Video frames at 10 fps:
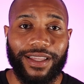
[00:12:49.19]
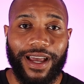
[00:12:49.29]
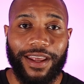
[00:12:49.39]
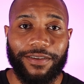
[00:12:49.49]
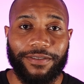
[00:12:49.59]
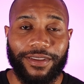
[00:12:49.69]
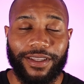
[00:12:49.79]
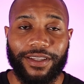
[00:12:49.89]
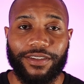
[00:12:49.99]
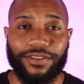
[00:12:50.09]
lot of
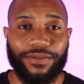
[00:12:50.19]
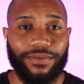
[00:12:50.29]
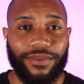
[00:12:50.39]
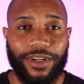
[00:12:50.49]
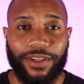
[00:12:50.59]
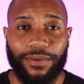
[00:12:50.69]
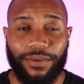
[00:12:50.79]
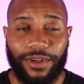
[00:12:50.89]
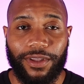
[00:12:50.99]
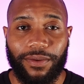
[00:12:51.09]
things really,
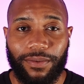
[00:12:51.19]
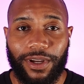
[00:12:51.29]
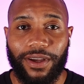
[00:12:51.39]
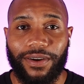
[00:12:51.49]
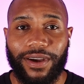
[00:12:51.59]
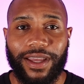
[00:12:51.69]
really well,